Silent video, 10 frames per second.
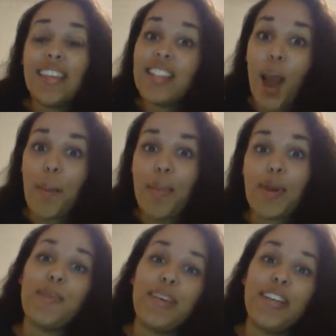
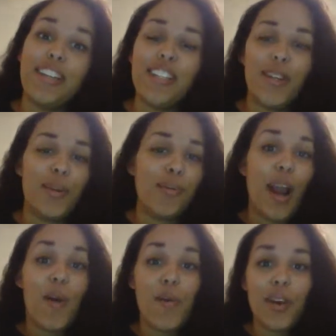topic would be good too. But
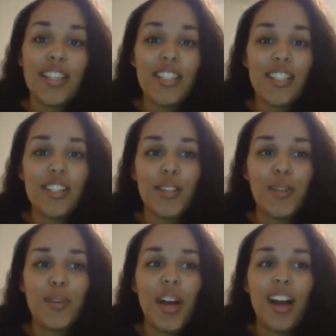I wanted to
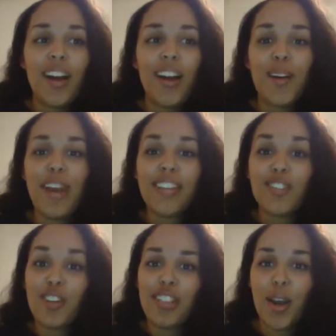do, as
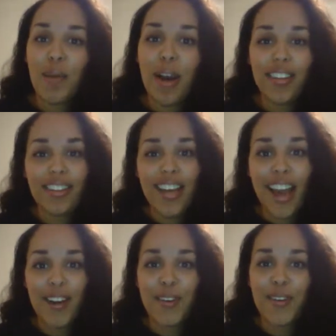you can tell by the
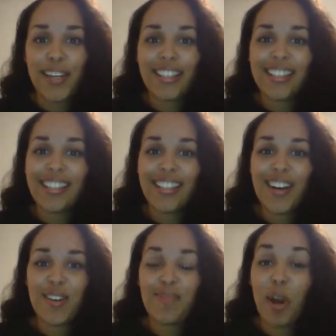title, it's
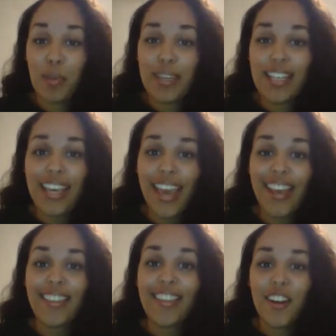Urban
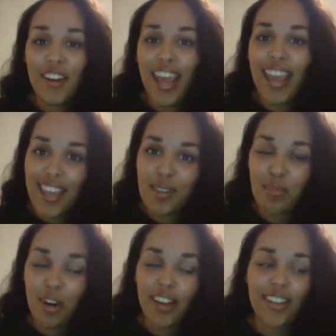Decay. They're naked
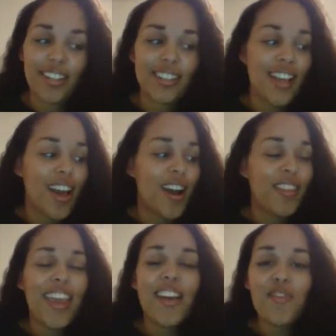products.
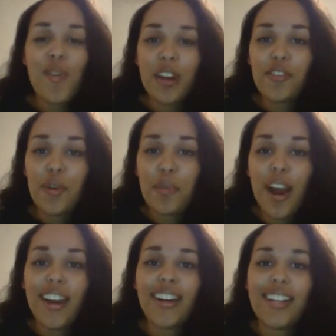They have quite a few
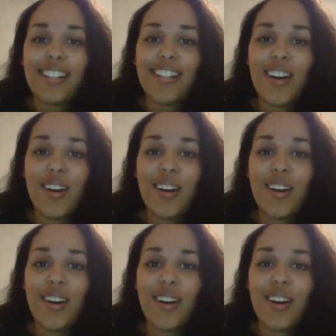products